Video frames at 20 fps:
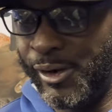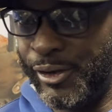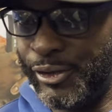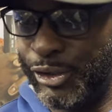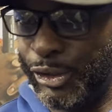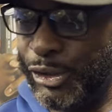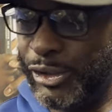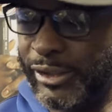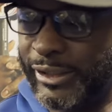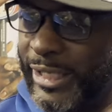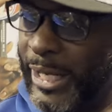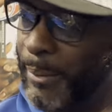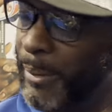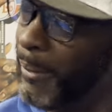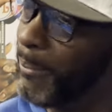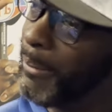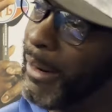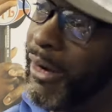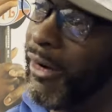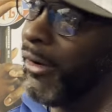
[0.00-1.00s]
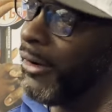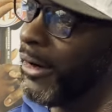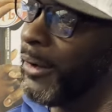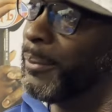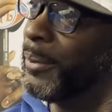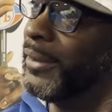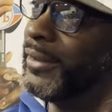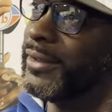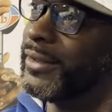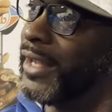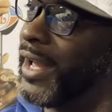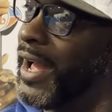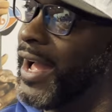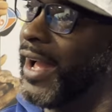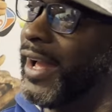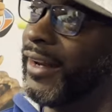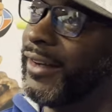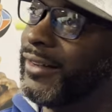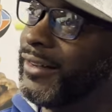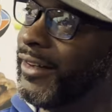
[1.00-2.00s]
so you just keep it balling up
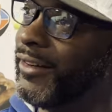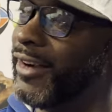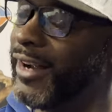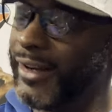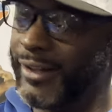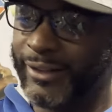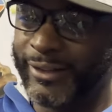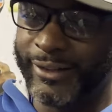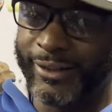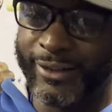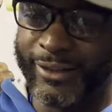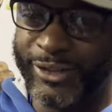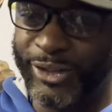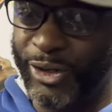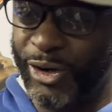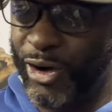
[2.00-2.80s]
inside, right? So